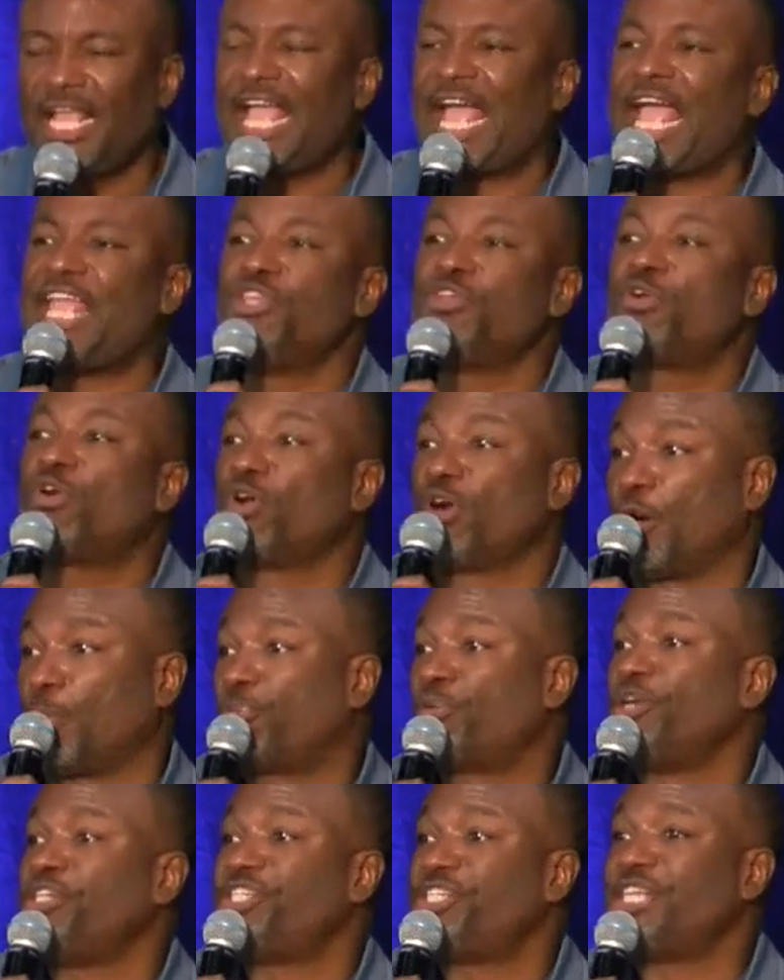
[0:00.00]
And you're going to
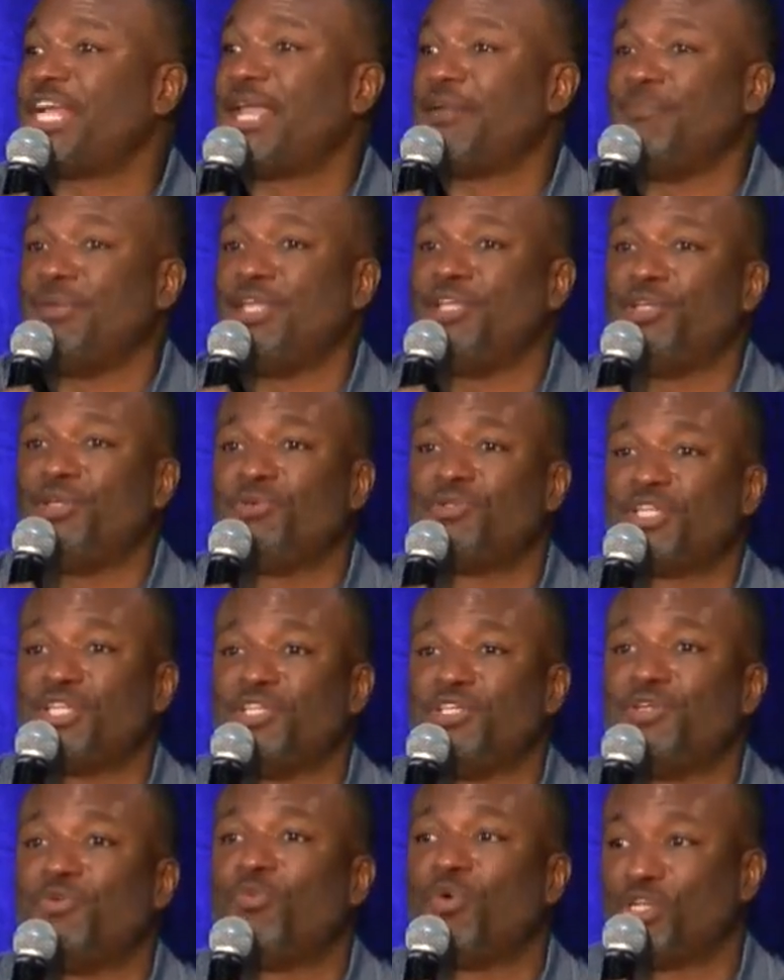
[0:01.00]
appreciate me
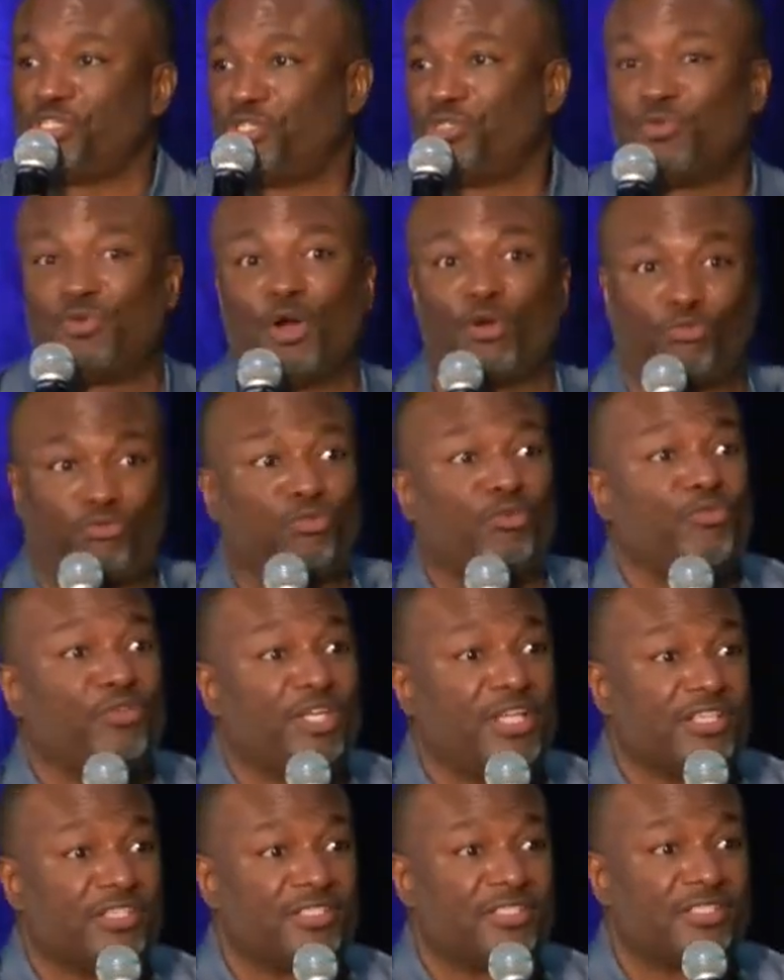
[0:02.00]
using you once you go through
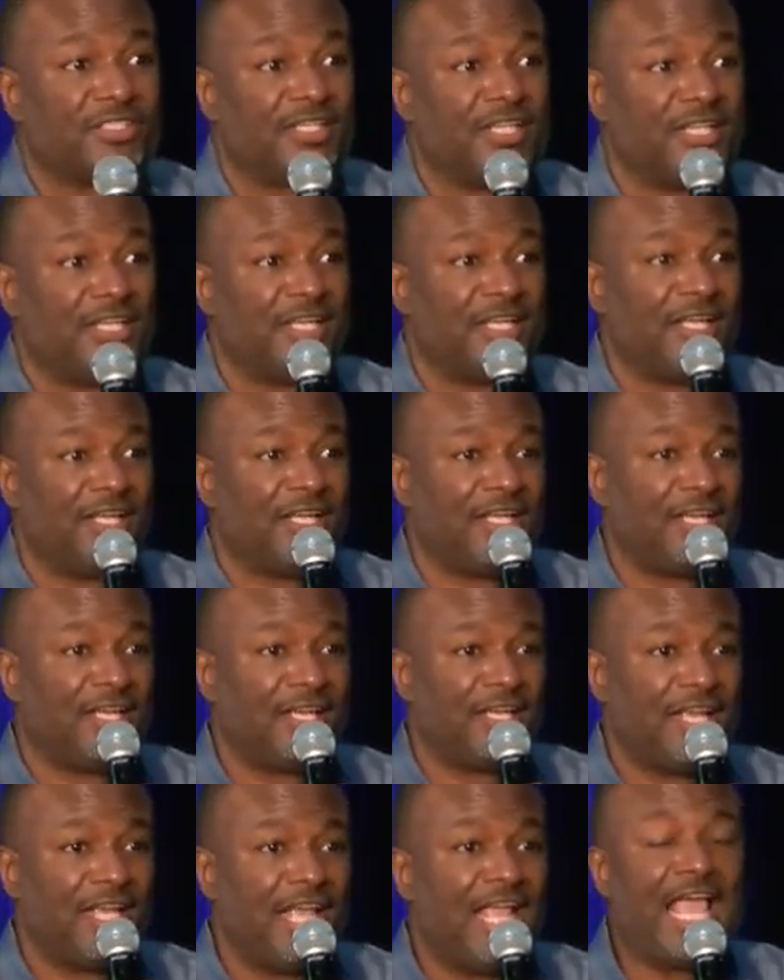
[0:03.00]
this.
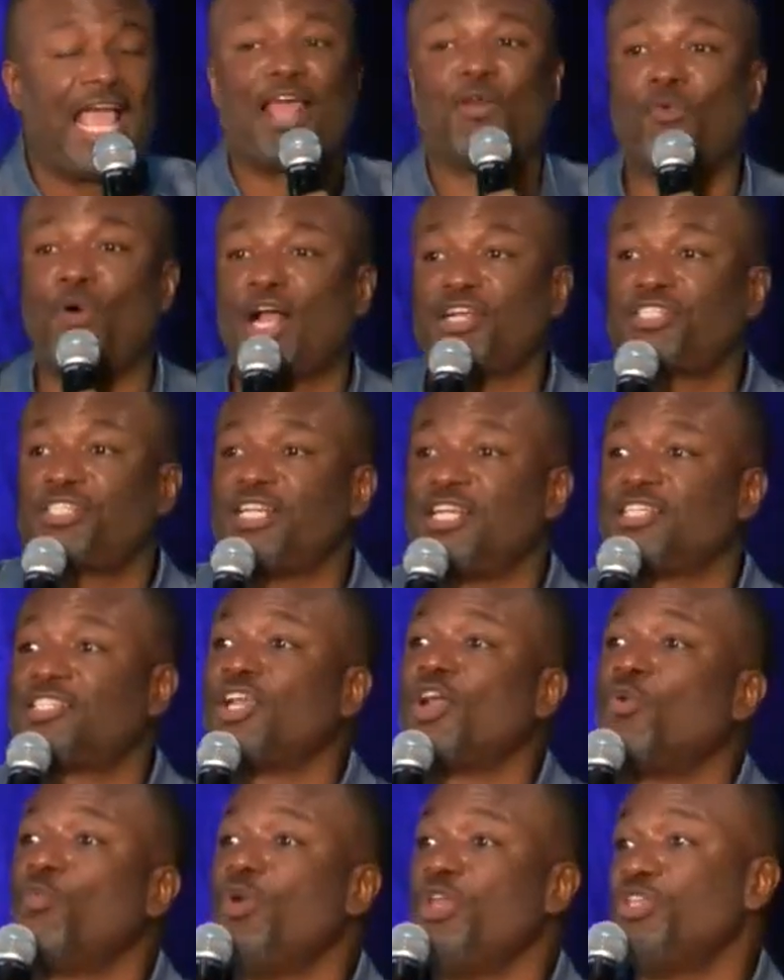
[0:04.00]
And watch this
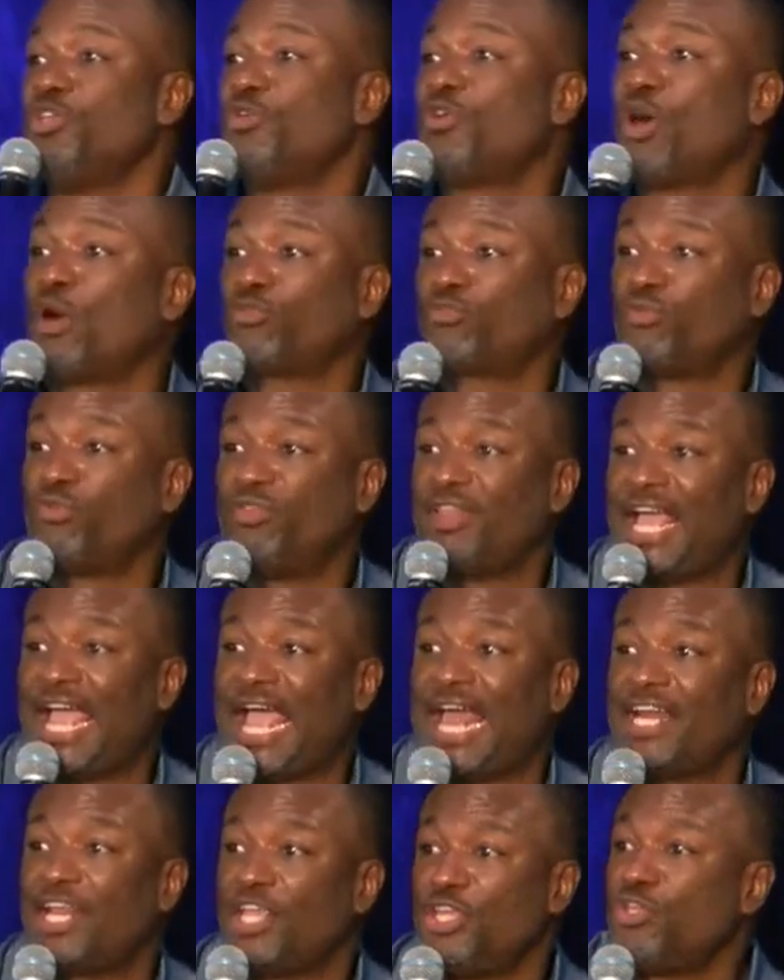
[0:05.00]
when you go through
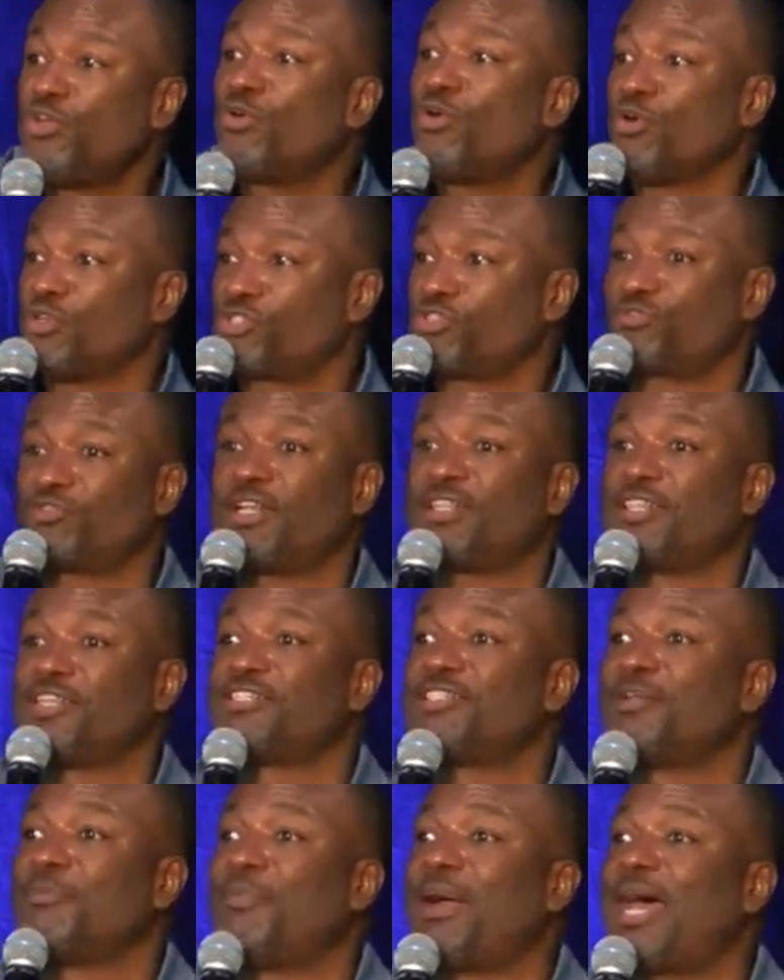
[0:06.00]
that, you're going to strengthen
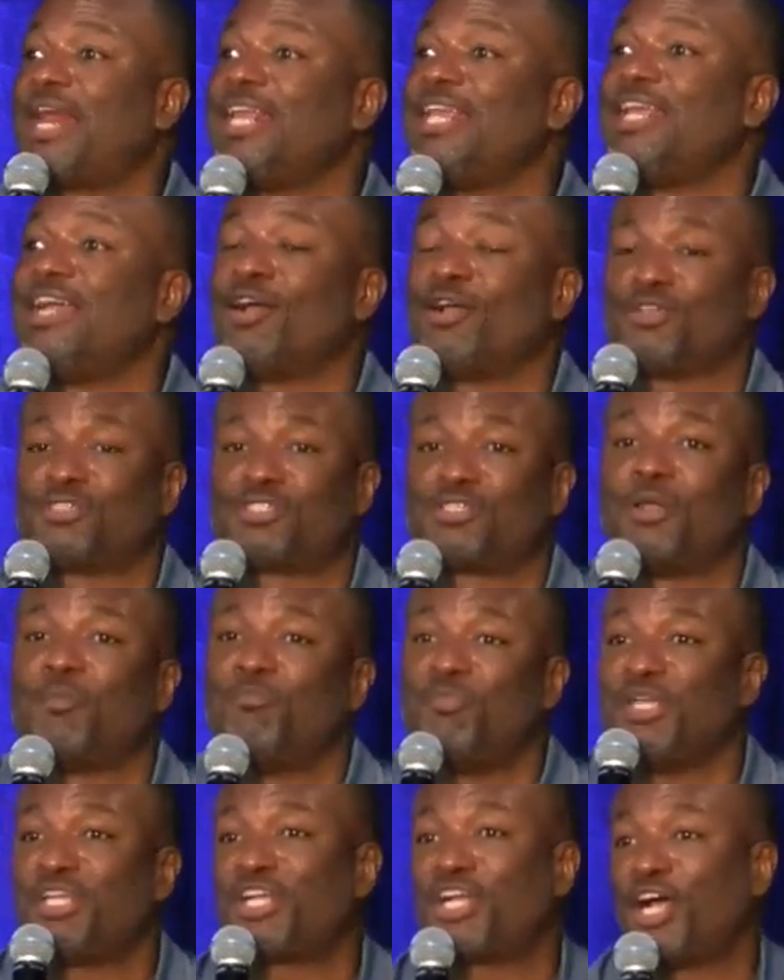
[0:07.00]
somebody else
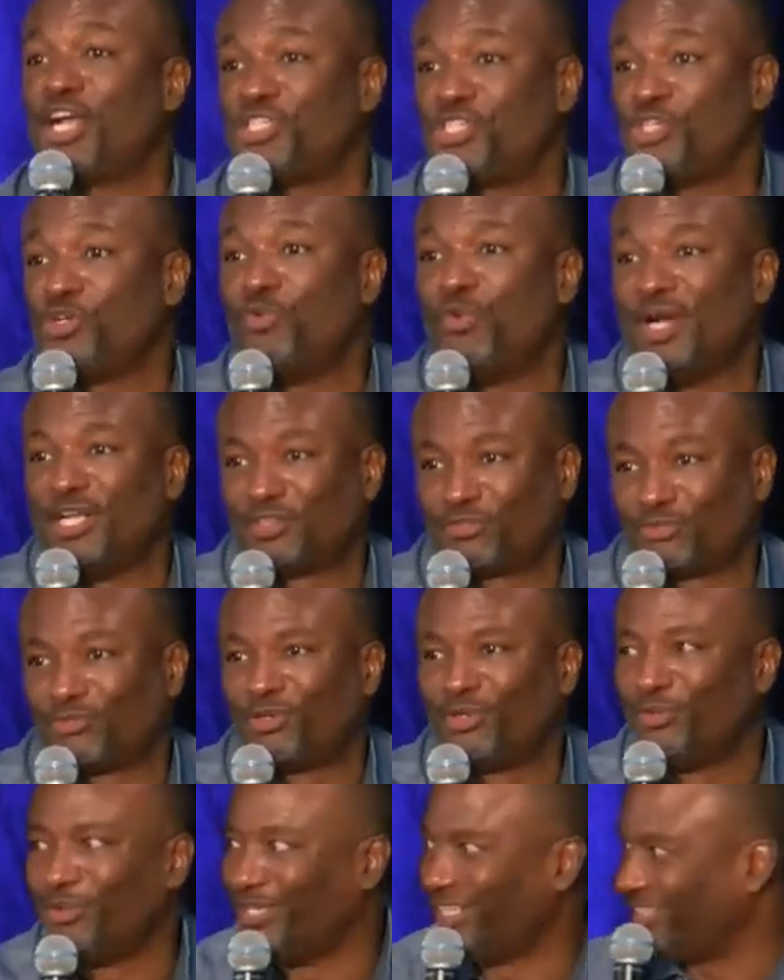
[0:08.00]
because you went
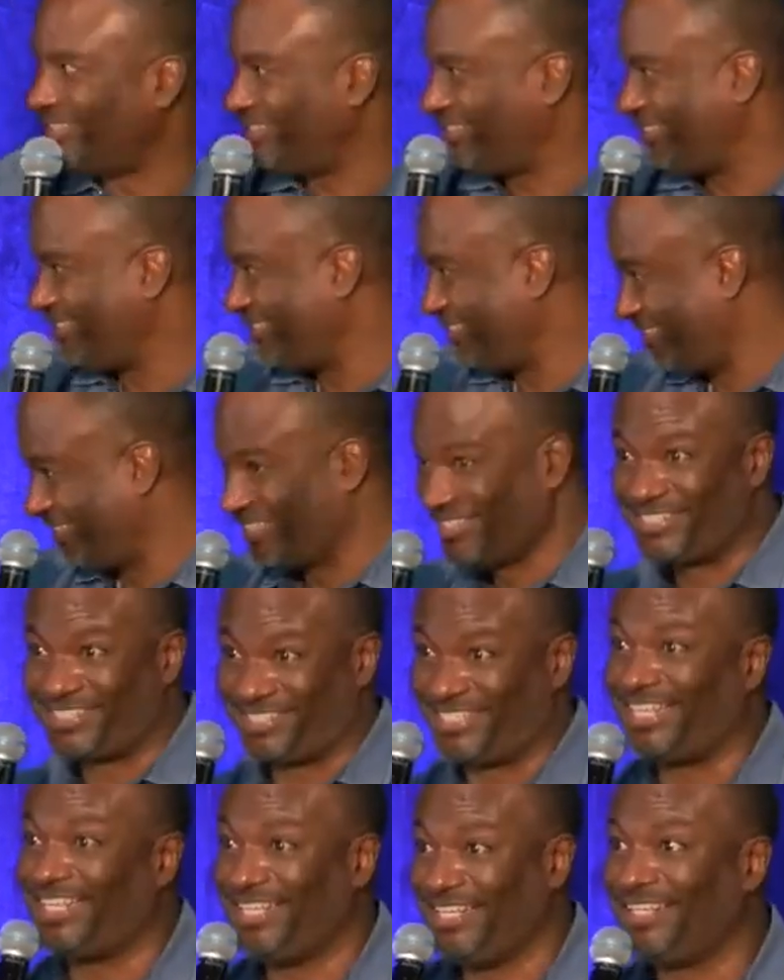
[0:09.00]
through it. You
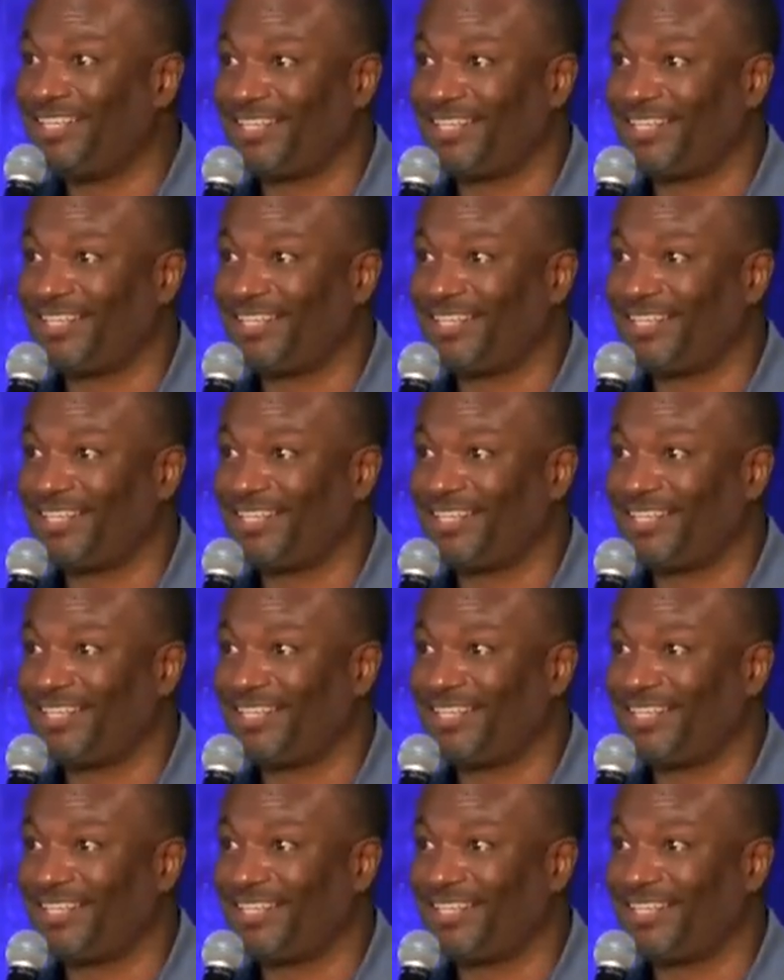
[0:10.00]
see?